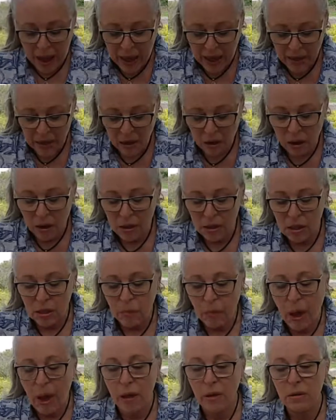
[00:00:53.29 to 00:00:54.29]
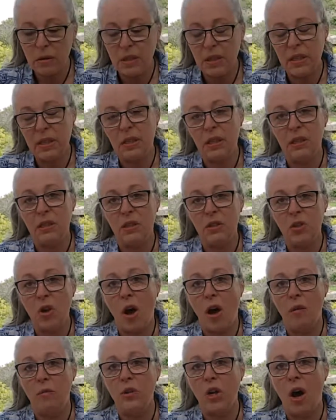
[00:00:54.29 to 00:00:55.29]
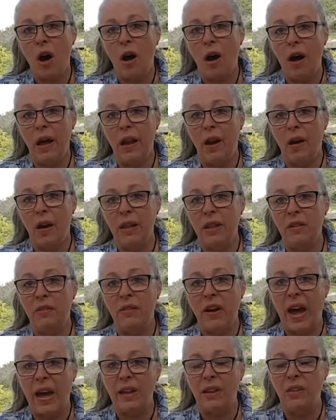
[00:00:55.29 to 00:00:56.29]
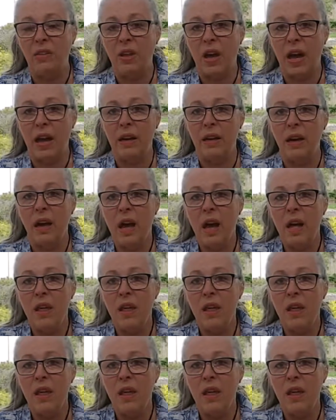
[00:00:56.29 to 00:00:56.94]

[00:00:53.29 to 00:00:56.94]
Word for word: And I suppose this is a time to highlight the fact that